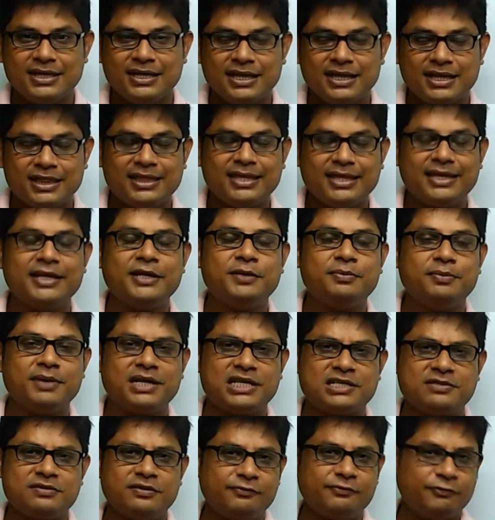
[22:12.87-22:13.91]
then it
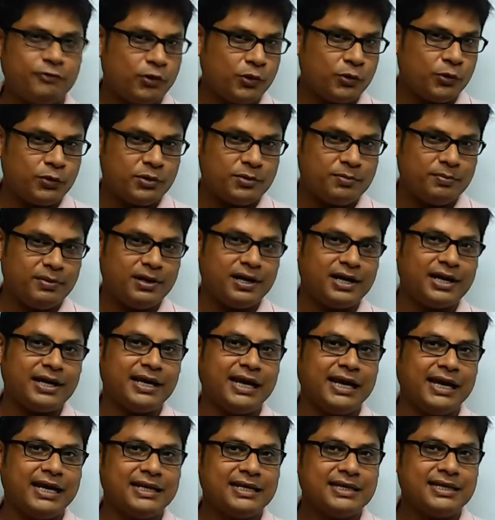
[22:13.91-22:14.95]
must be followed by
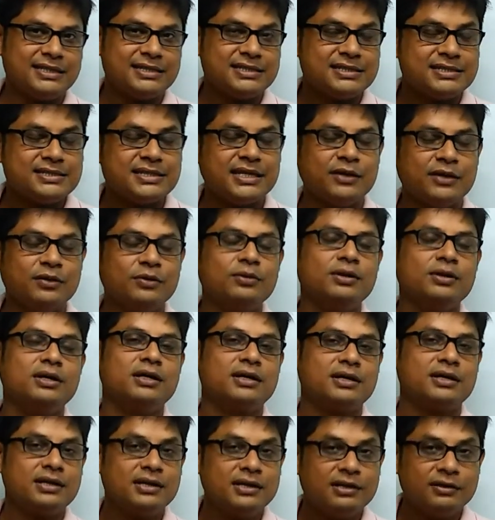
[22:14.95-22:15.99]
any
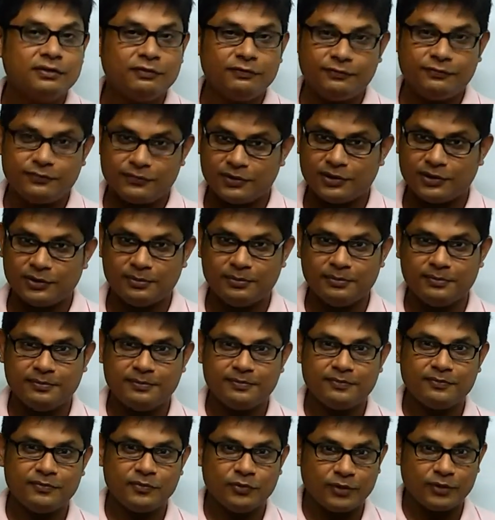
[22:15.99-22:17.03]
singular verb.
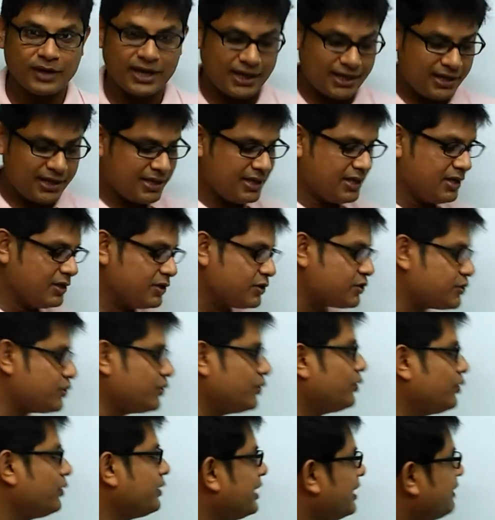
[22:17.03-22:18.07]
Okay,
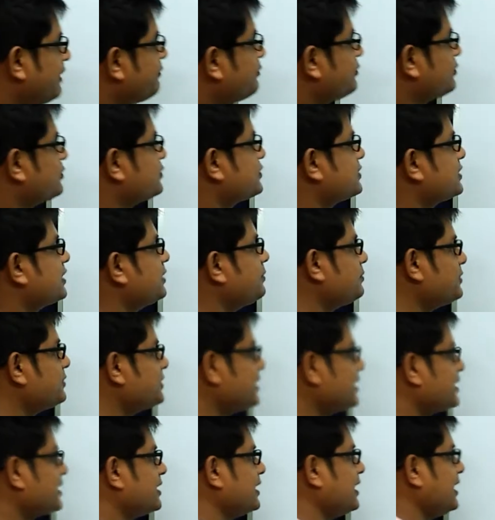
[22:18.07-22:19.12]
so if your
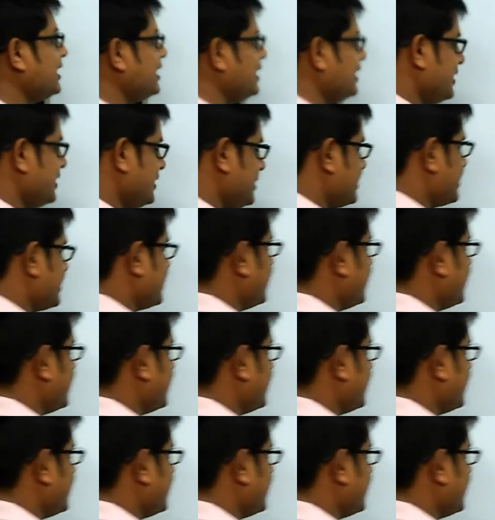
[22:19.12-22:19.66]
subject is